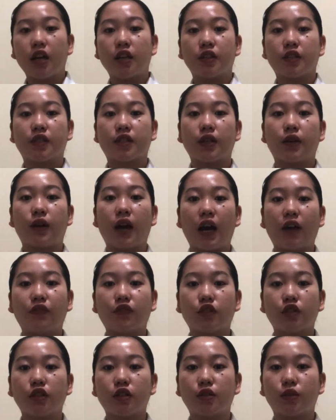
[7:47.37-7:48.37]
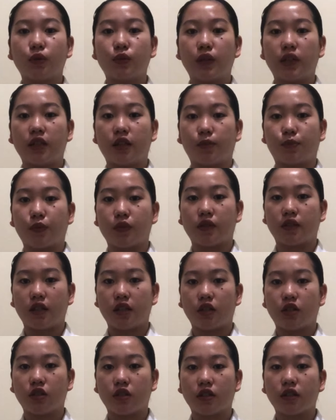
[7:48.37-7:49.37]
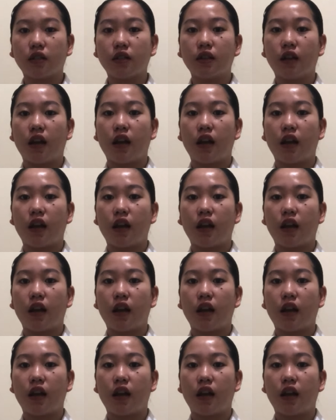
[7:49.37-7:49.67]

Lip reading: So after doing the procedure,